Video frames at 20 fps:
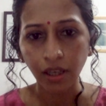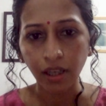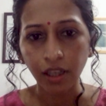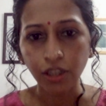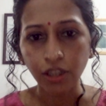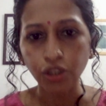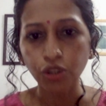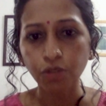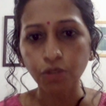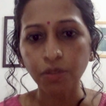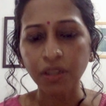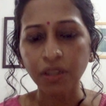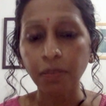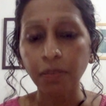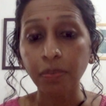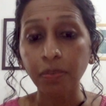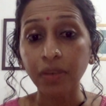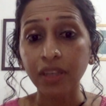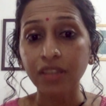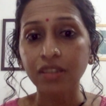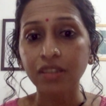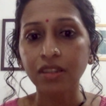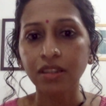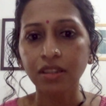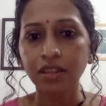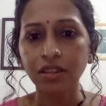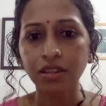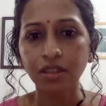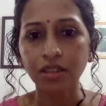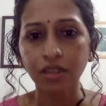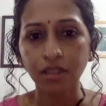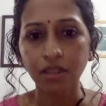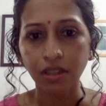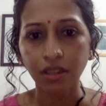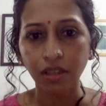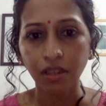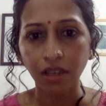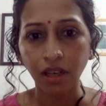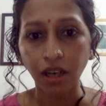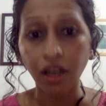is to be a present,
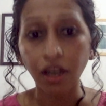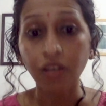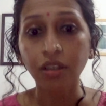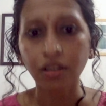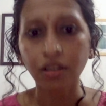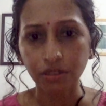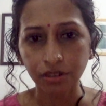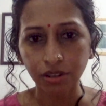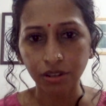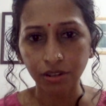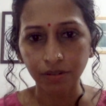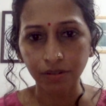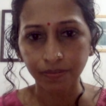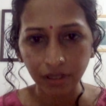adult.